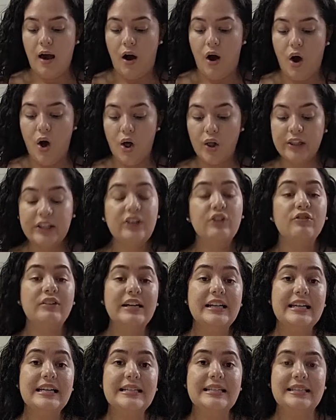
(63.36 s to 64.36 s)
all
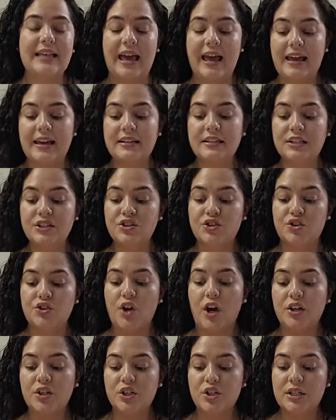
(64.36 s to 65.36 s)
ingredients and
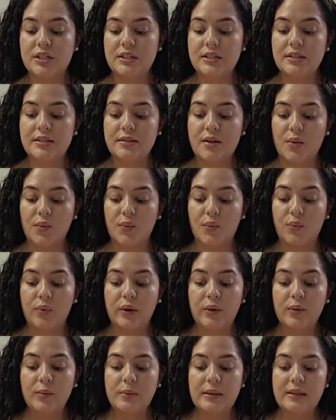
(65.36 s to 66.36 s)
instructions
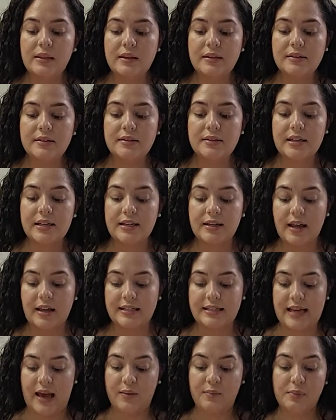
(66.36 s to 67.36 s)
will be listed
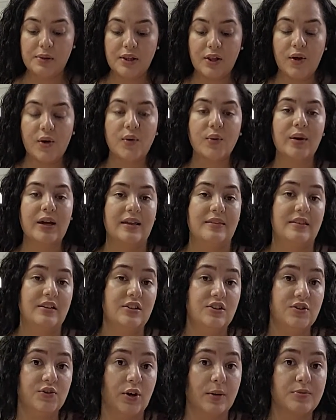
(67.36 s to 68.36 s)
down below in the
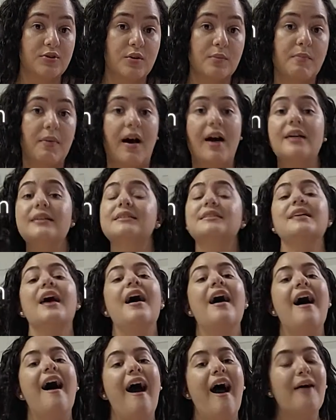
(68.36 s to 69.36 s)
description box.
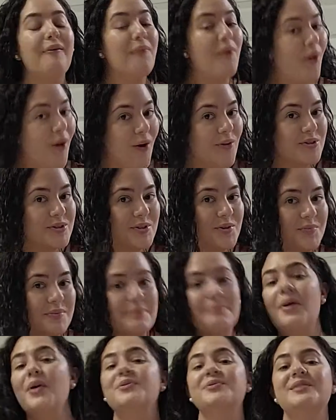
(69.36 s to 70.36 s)
I will also be
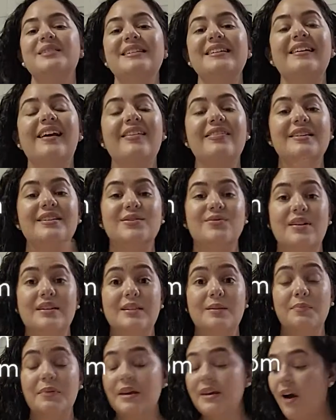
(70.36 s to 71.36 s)
posting this
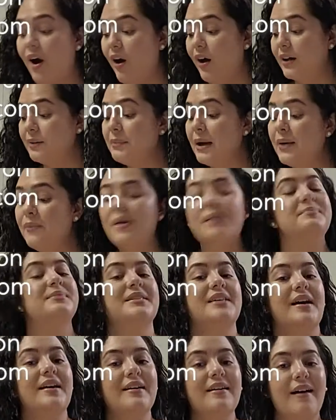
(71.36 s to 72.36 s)
recipe on my
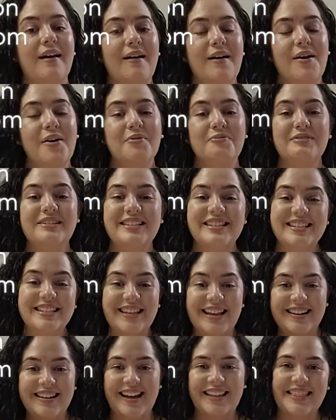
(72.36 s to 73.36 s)
website, which is
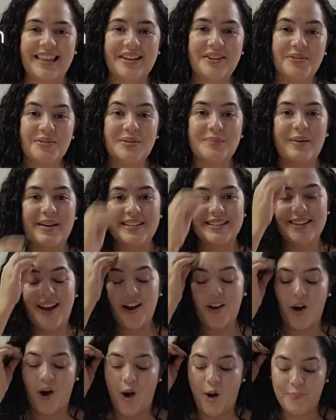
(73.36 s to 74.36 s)

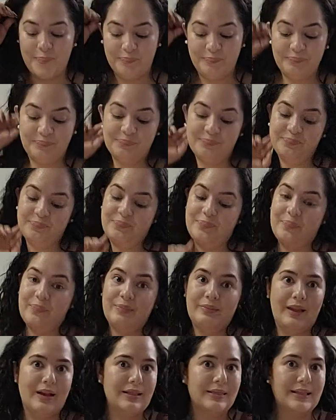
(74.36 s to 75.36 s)
nataknowsbest.com.
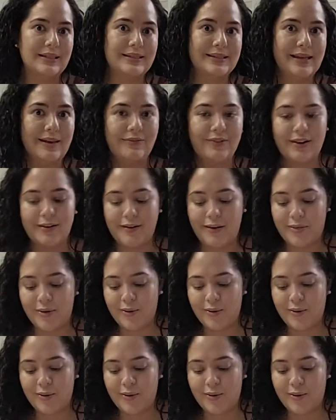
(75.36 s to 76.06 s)
Let's give it another